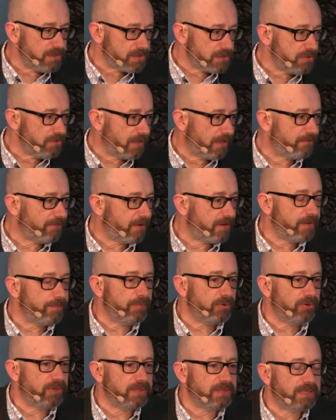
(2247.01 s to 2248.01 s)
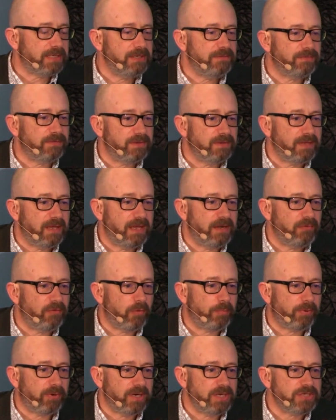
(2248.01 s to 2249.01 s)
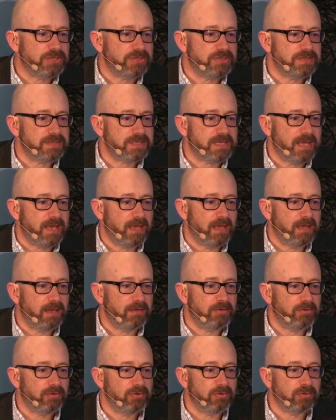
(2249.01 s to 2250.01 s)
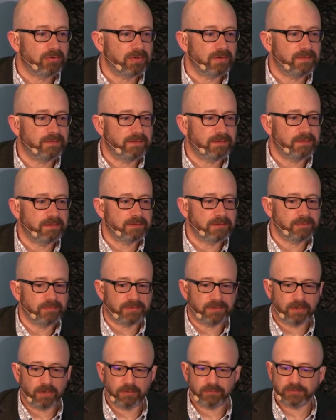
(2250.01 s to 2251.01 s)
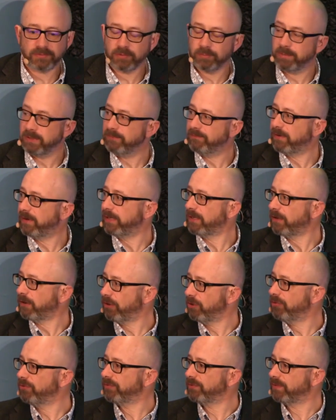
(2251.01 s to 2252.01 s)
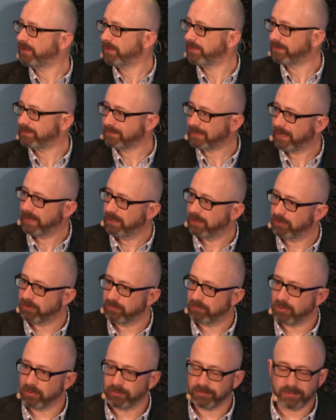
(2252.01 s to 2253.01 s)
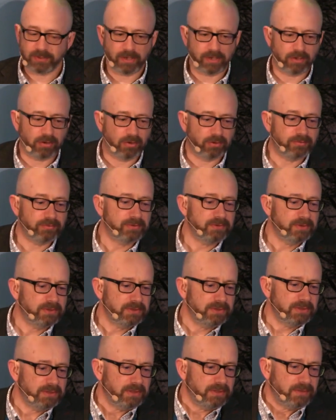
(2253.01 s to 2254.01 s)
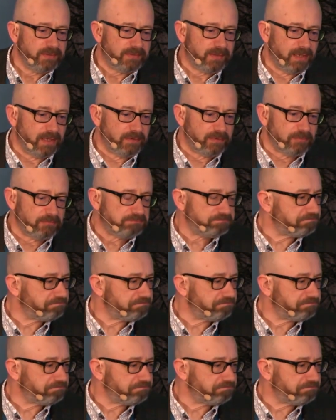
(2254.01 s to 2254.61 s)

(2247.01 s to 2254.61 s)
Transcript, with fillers: to that very point, even the head of operations there, who considered themselves to be very close and understanding of what was going on, said,